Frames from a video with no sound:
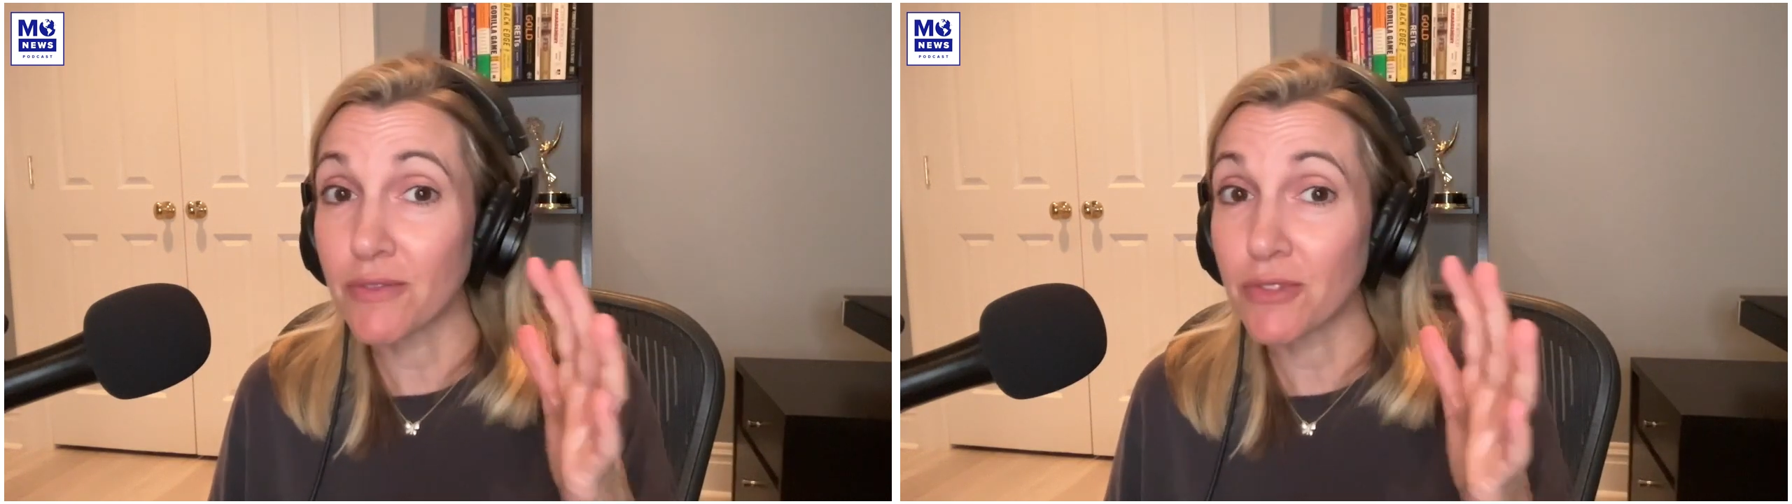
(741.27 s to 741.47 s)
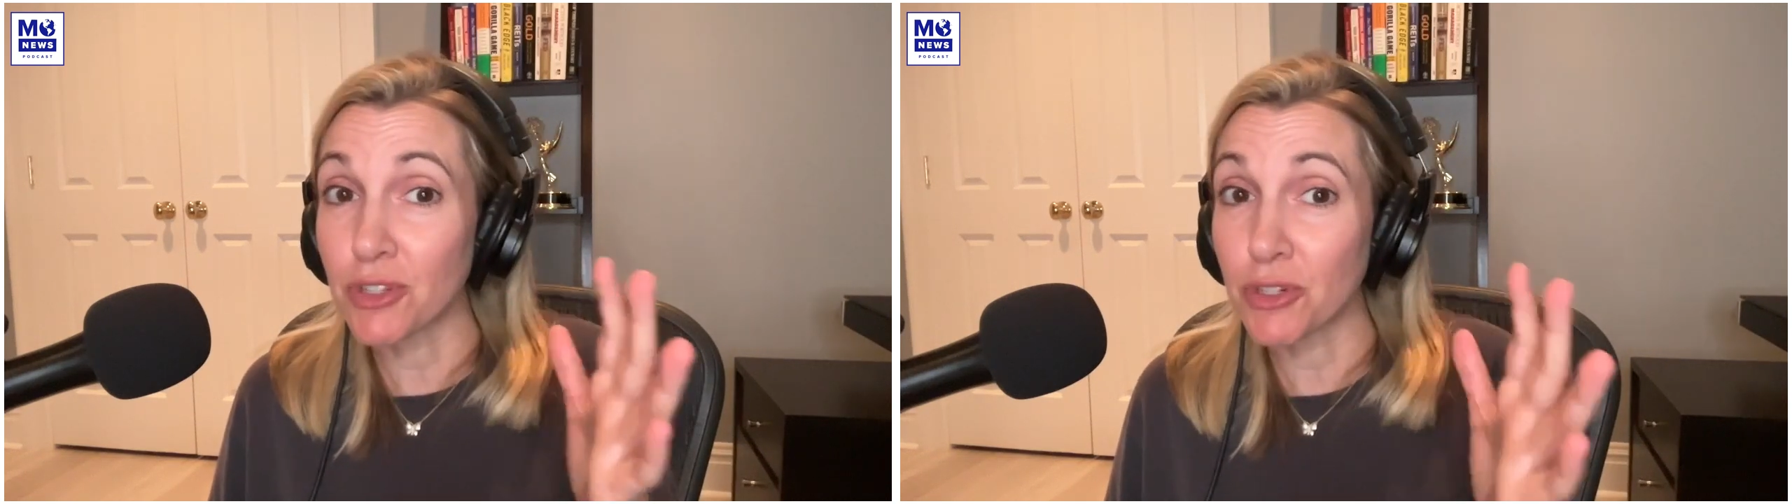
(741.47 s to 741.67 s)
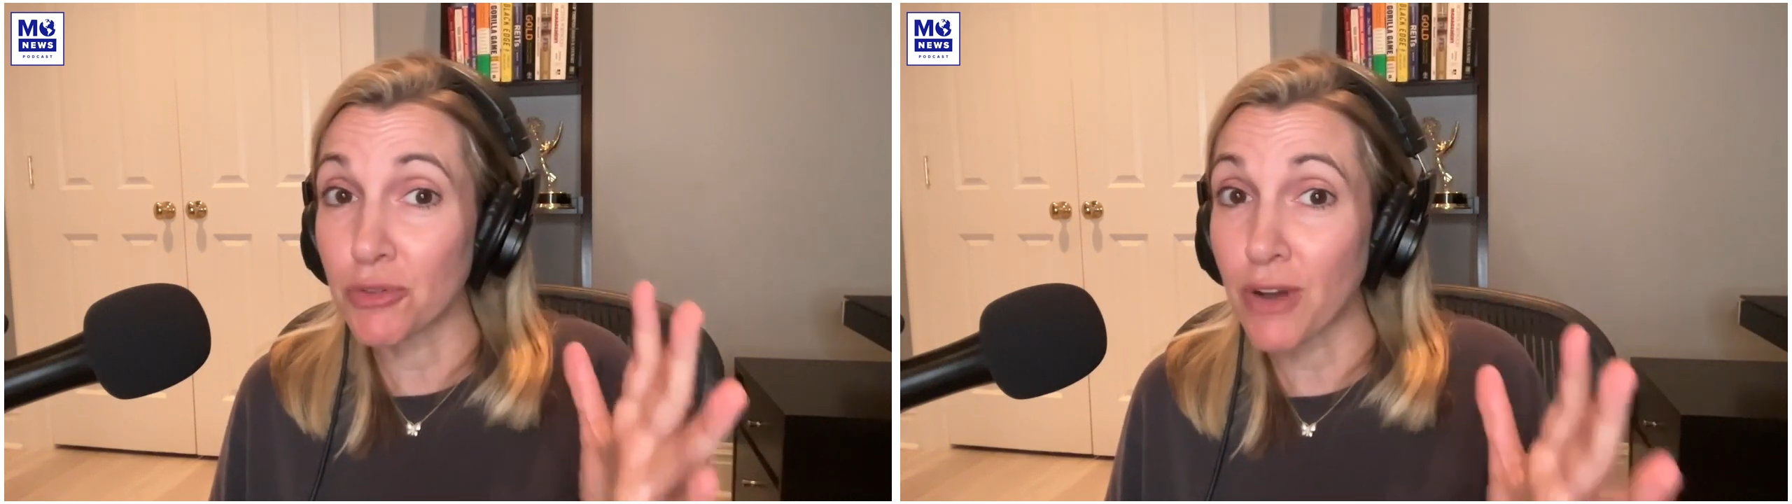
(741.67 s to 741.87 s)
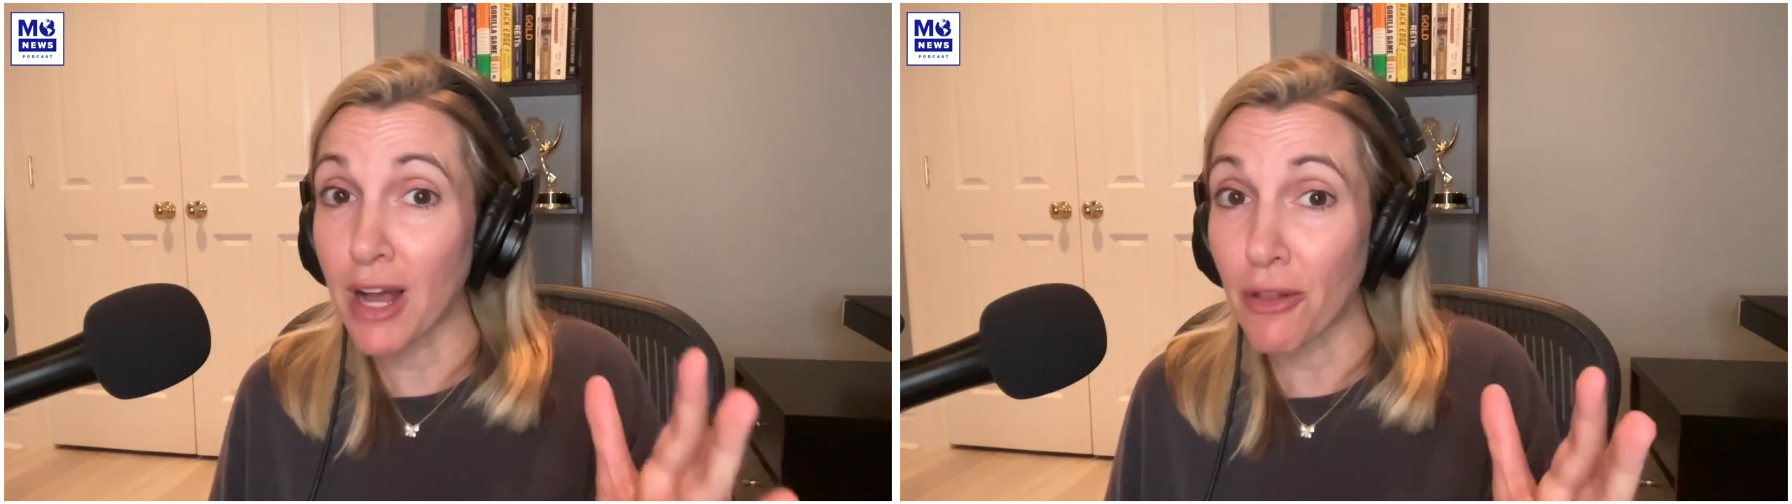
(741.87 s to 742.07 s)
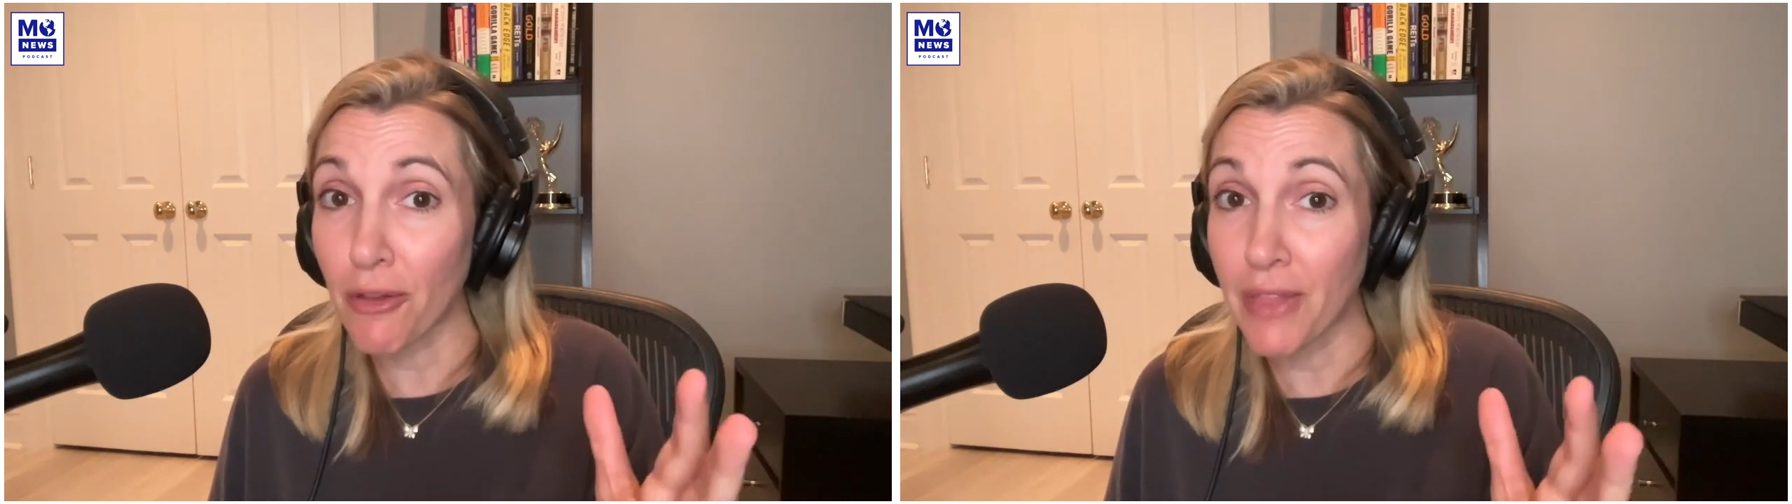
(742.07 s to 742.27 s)
Did you
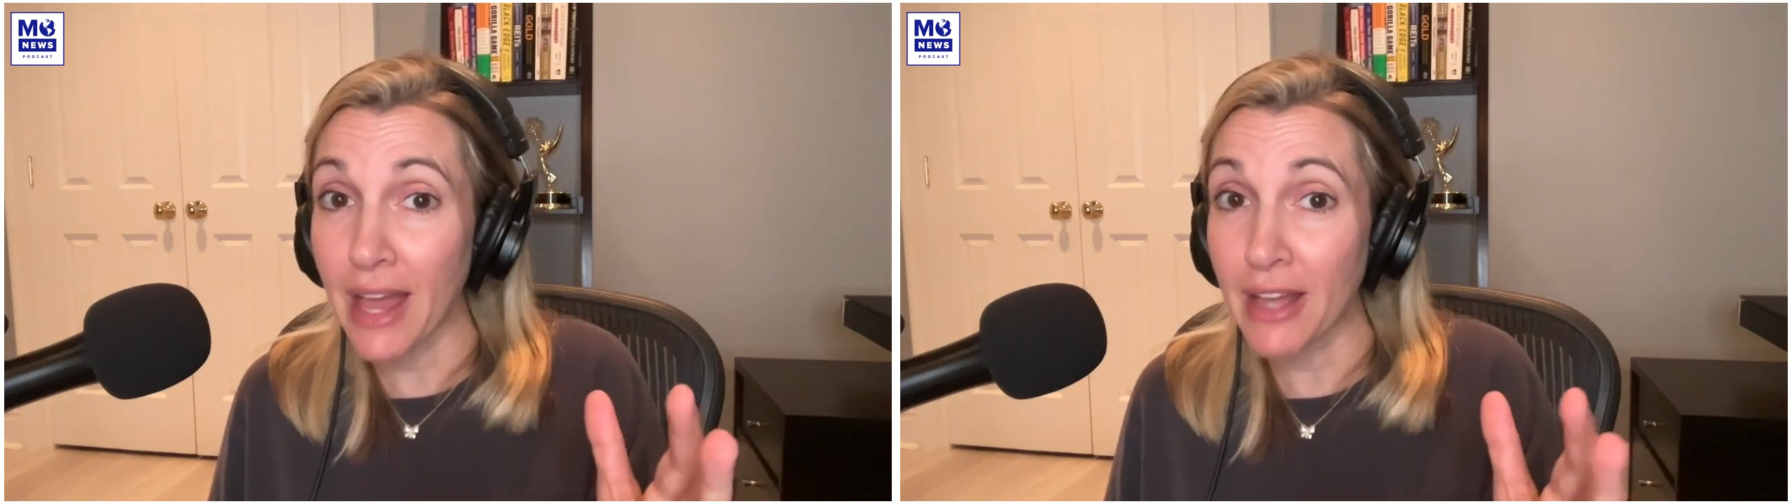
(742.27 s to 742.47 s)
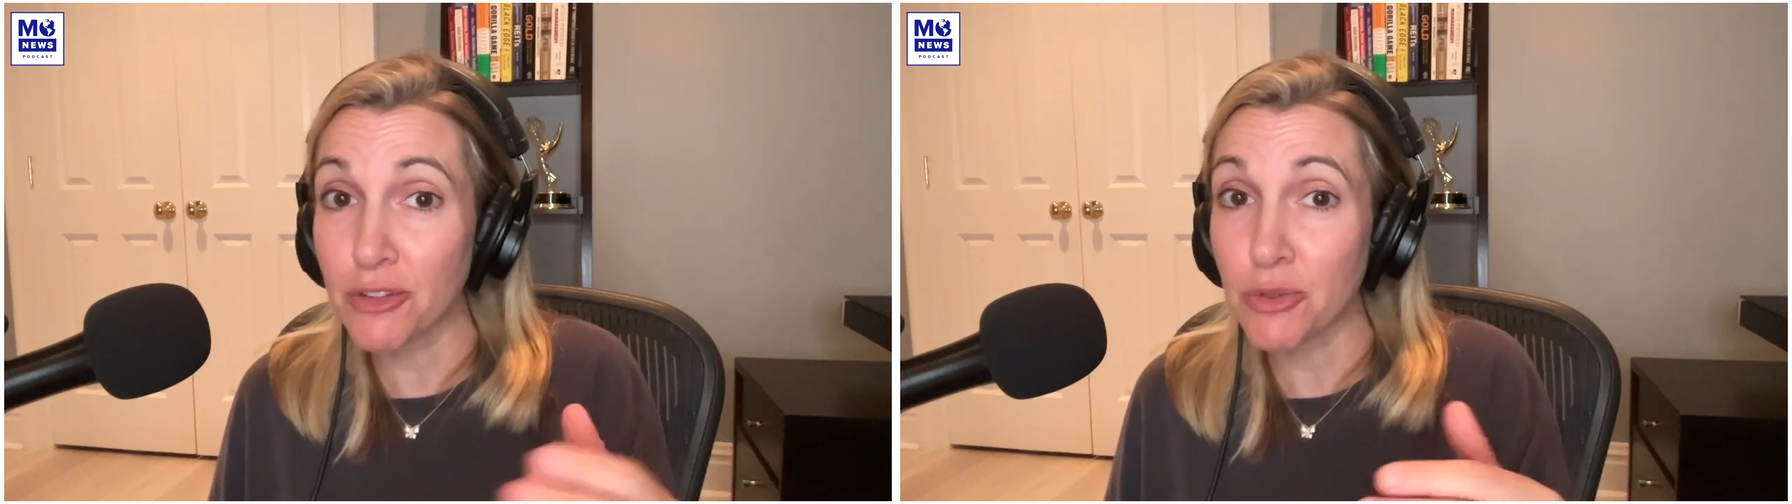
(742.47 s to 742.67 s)
follow that?